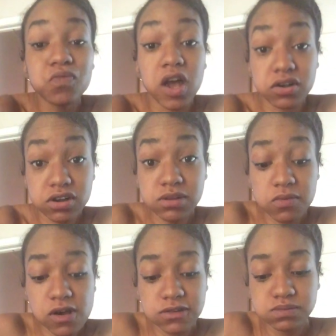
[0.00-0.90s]
I cut them
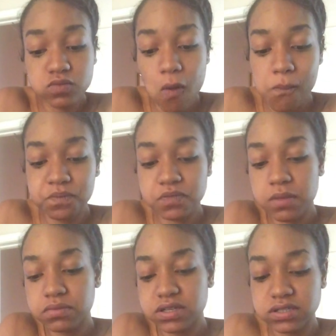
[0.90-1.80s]
up,
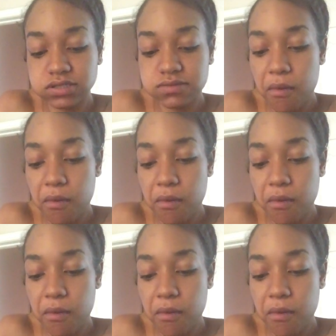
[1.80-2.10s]
but